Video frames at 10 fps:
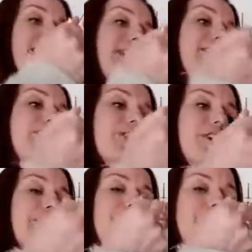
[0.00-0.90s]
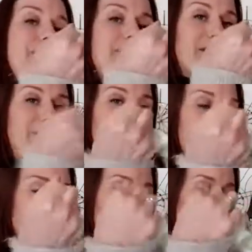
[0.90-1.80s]
in 2
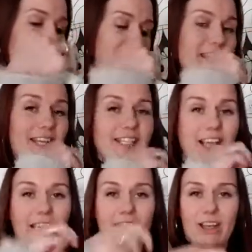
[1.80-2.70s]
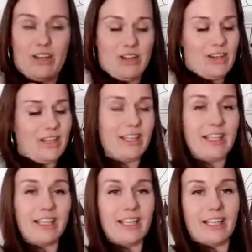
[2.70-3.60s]
and then tie it on.
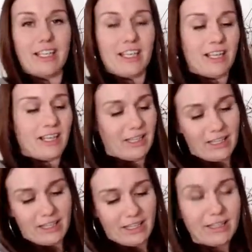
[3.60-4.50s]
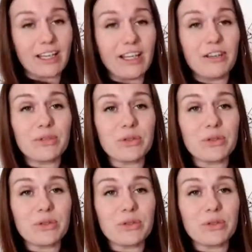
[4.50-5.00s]
Thank you for